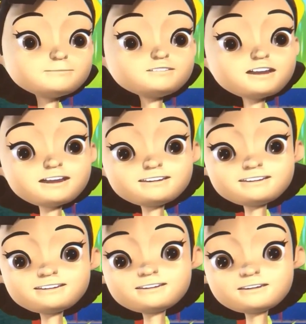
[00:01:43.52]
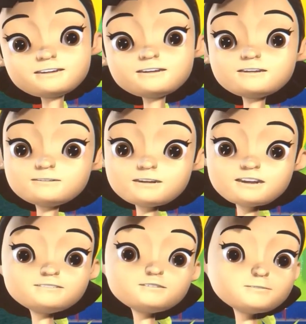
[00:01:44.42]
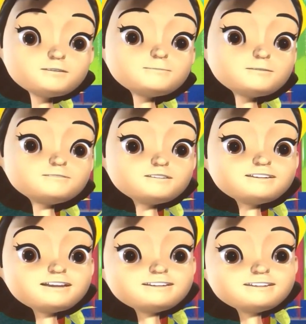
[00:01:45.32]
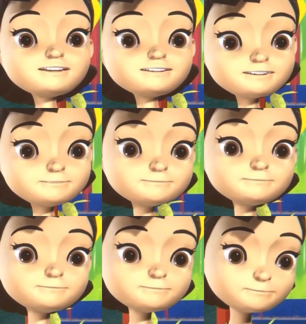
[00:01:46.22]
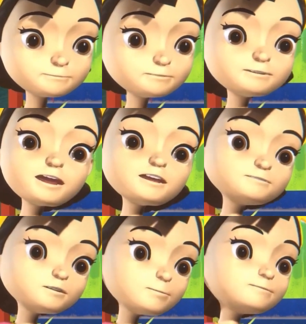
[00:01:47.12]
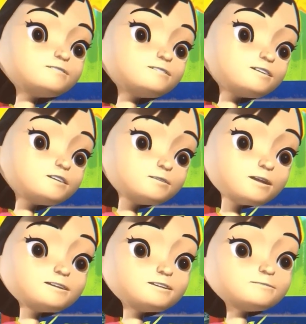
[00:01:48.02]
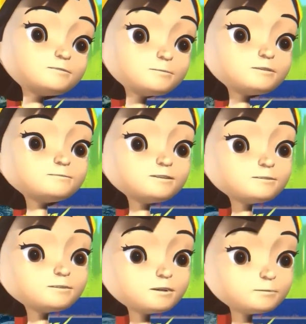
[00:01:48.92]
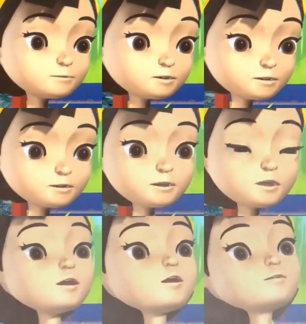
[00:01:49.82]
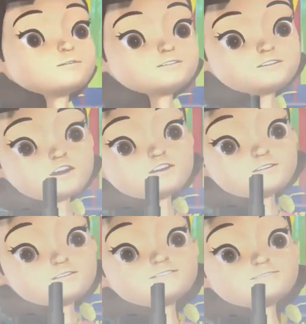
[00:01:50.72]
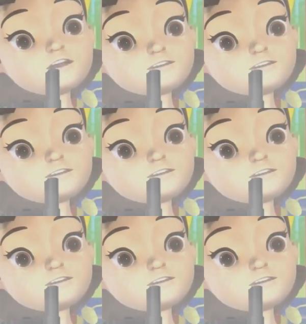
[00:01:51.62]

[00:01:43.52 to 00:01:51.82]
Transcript: I'm Jess. Thanks for joining me for today's lesson. Have you ever seen trash floating around in the ocean or dark gray